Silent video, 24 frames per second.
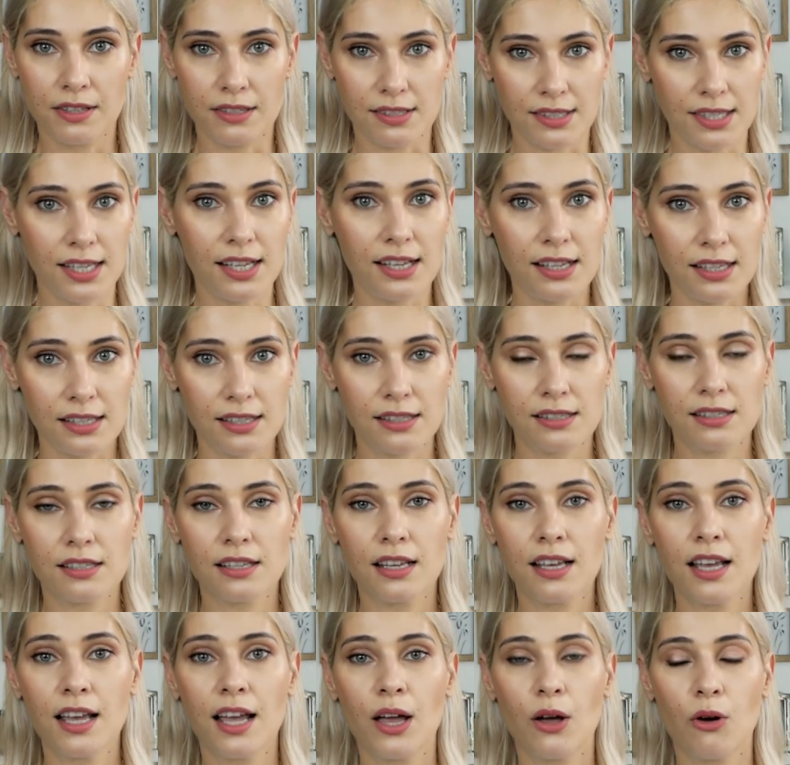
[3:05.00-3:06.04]
disease,
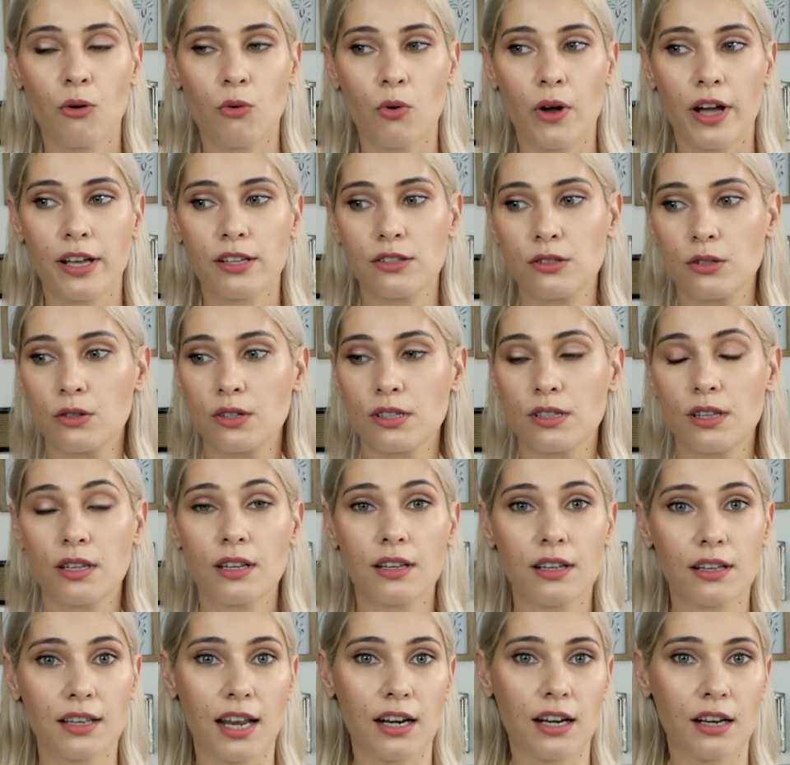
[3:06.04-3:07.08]
right? So
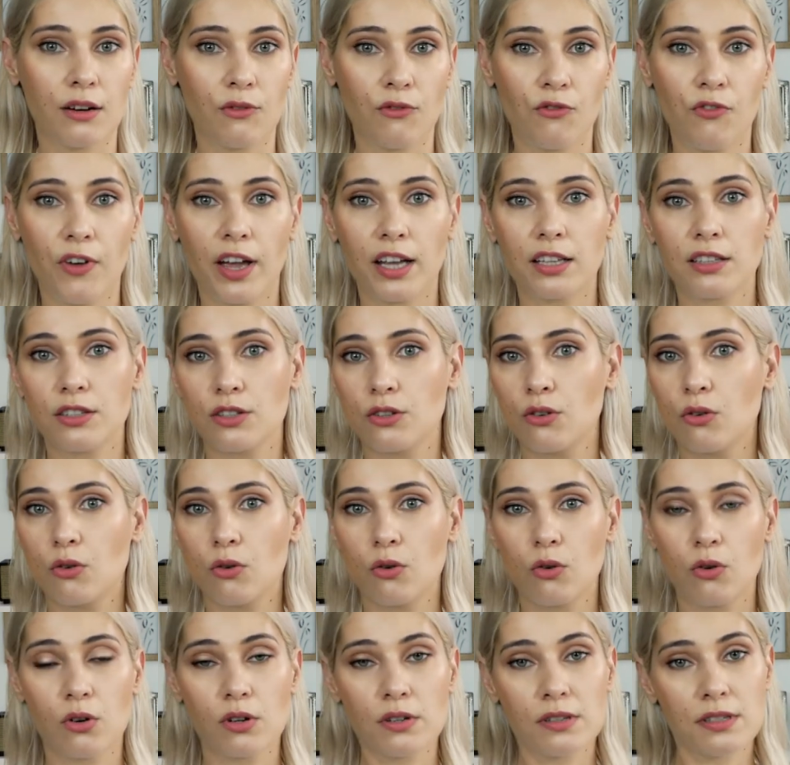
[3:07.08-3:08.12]
it can infect
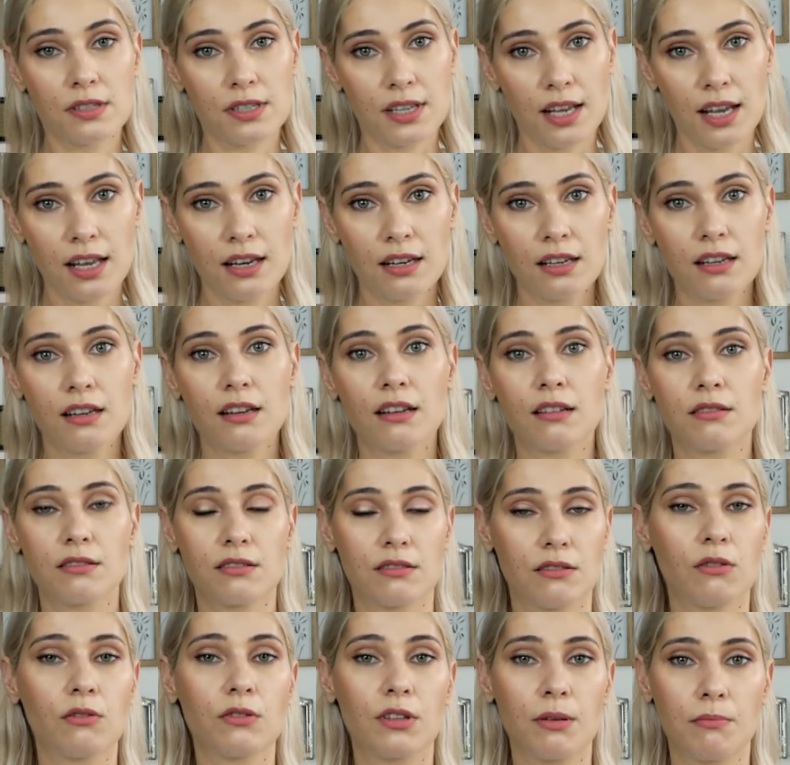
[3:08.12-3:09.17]
your skin. Uh,
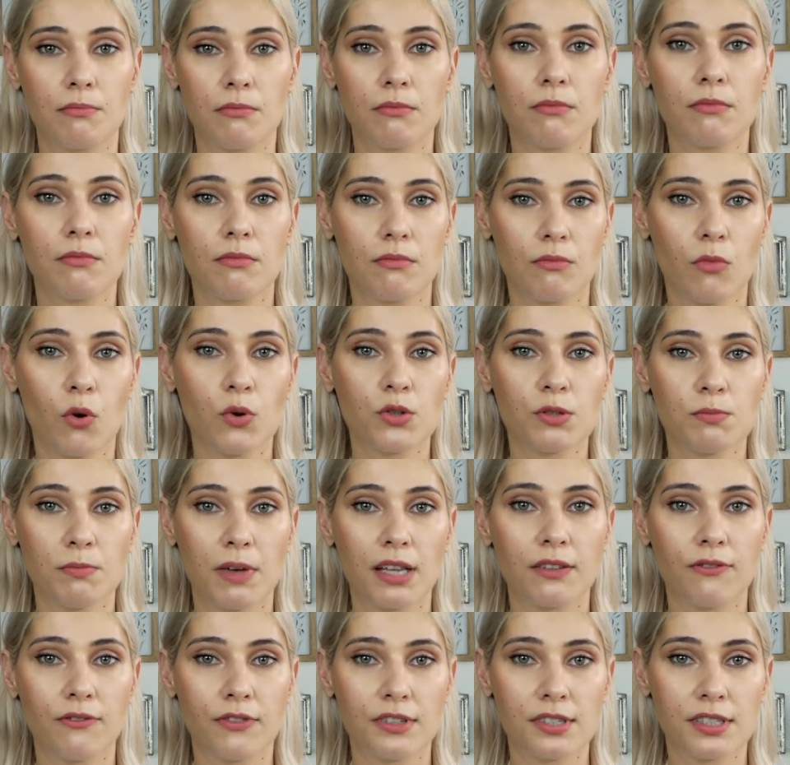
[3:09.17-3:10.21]
so the most
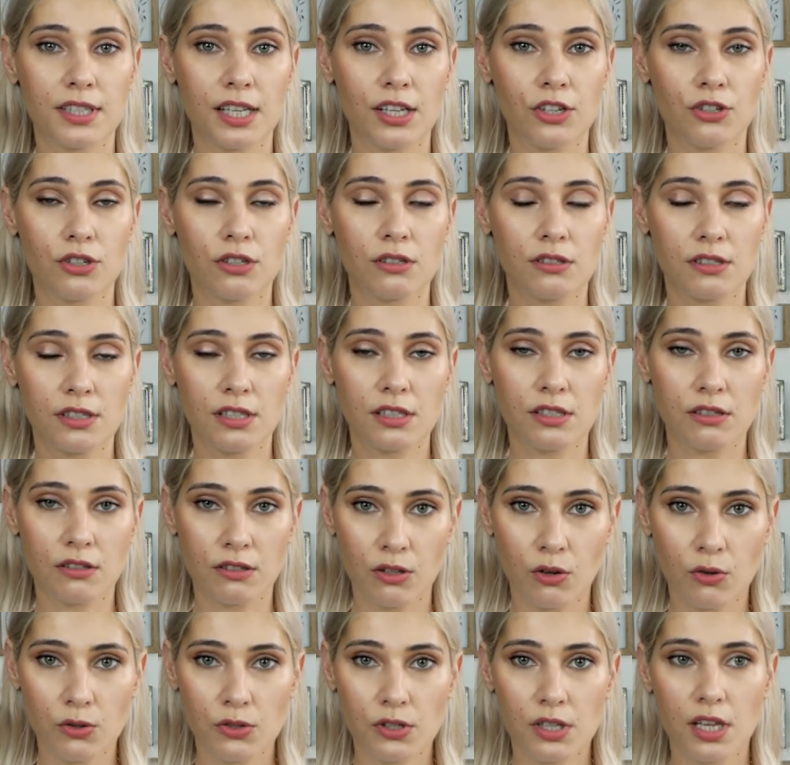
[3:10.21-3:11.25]
manifestations is in
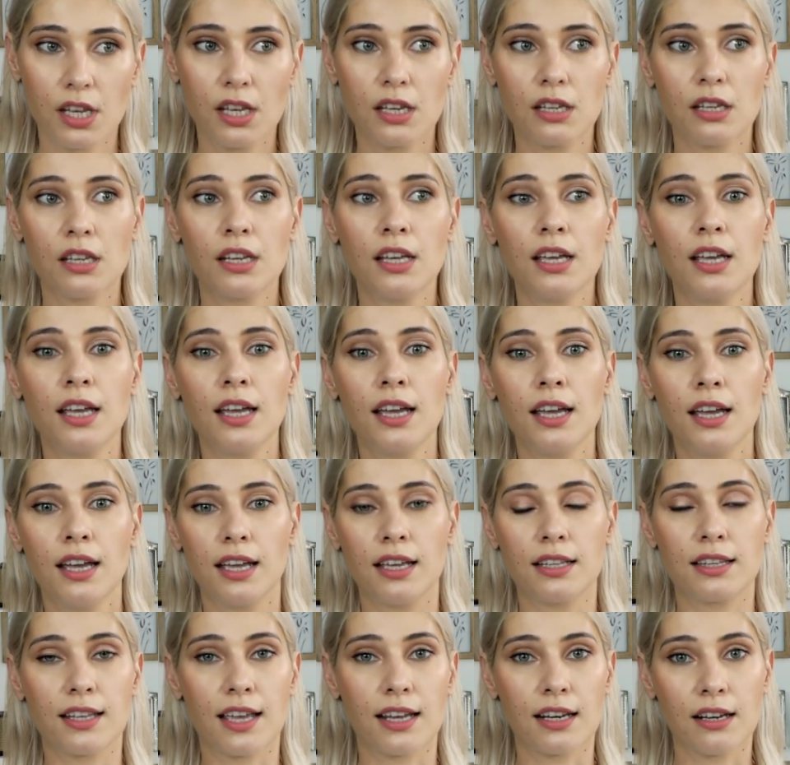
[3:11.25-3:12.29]
your skin.
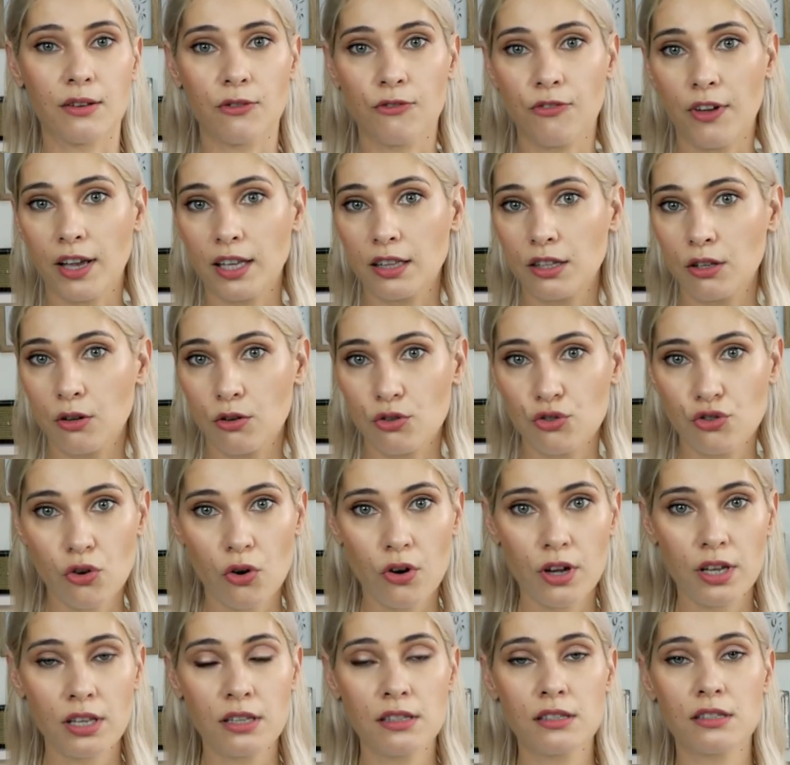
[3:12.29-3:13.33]
It can affect your
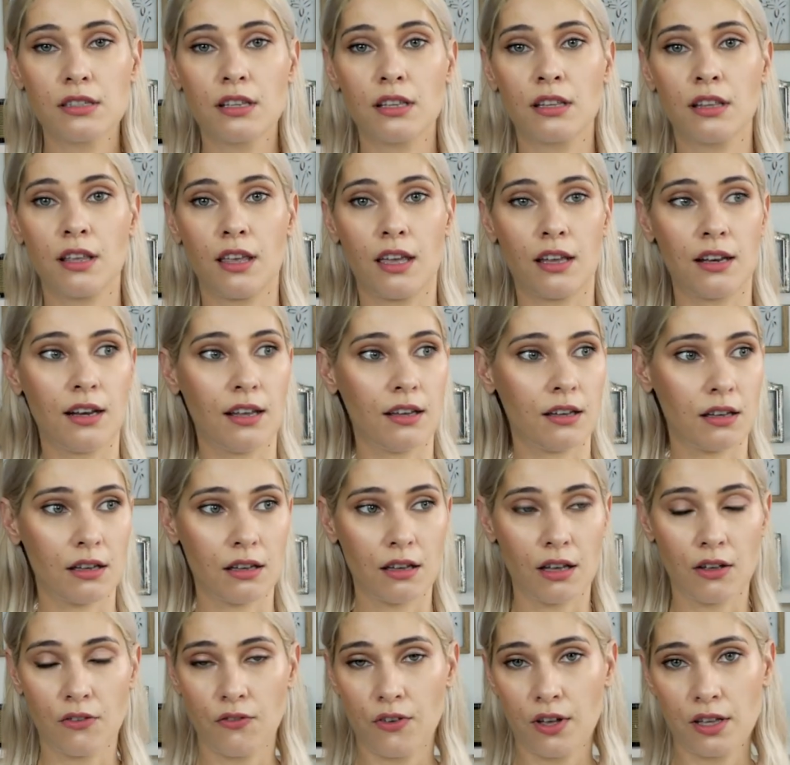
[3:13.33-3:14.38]
joints. It can
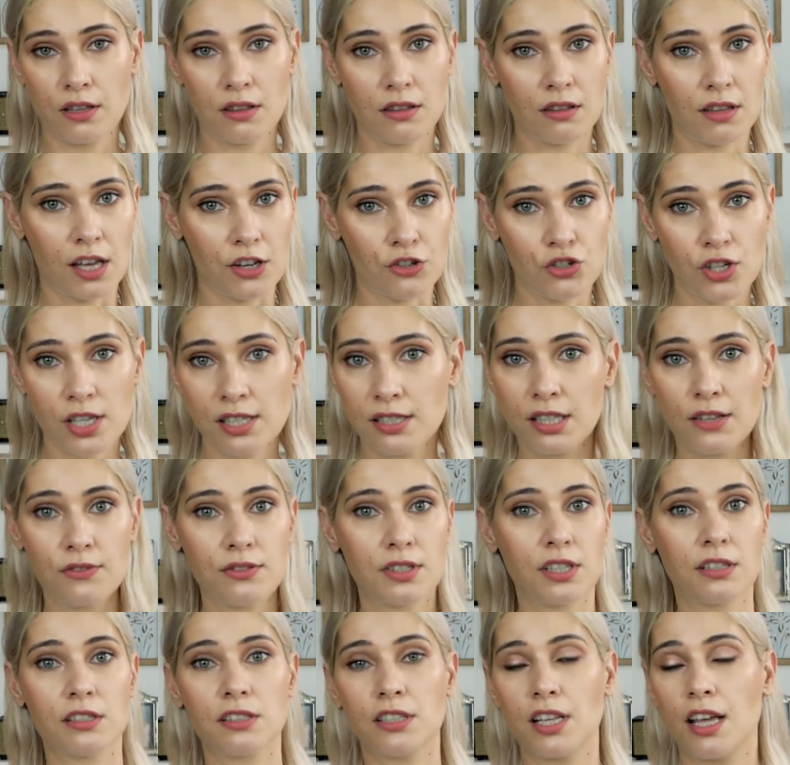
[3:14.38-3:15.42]
uh, affect digestive
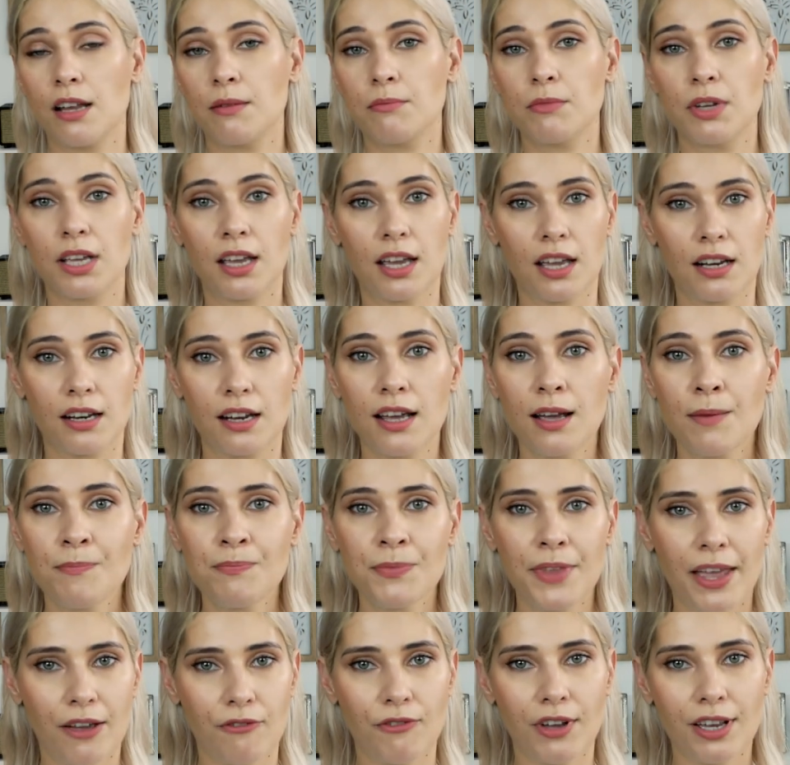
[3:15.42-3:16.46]
system. It can
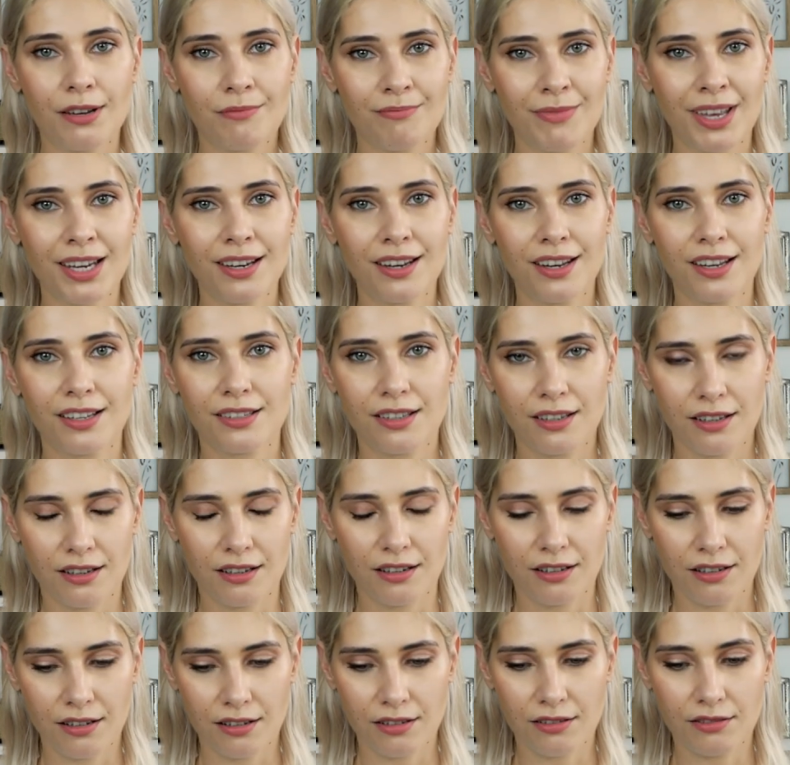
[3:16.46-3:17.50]
affect many
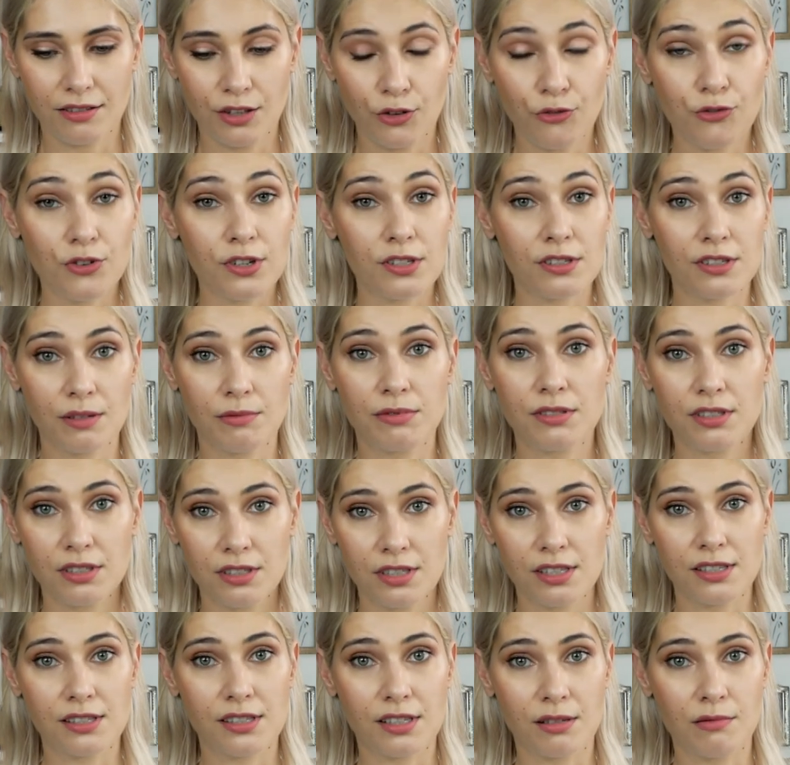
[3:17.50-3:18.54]
uh, different
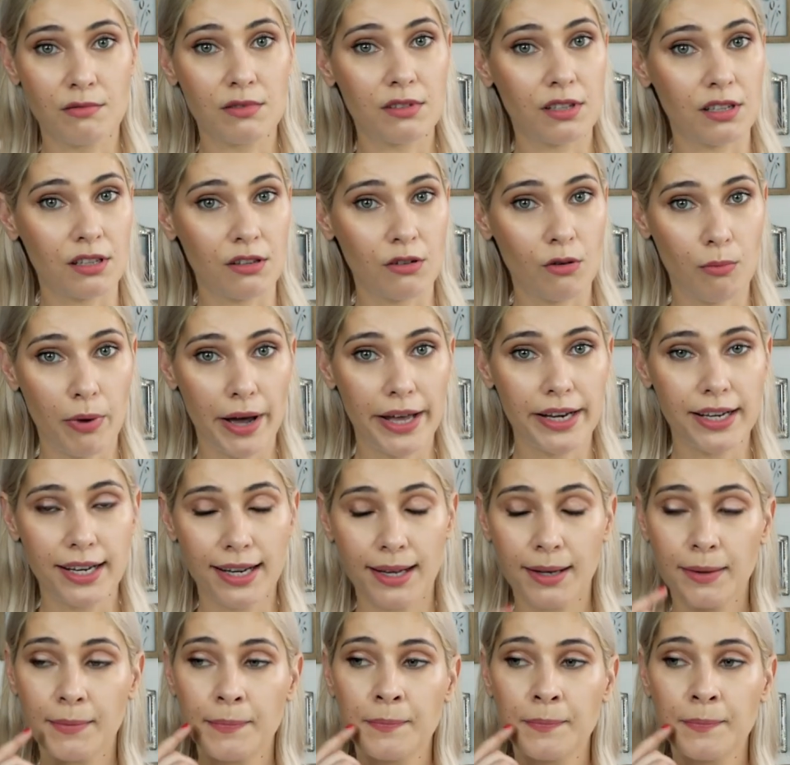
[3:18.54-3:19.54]
systems in your body.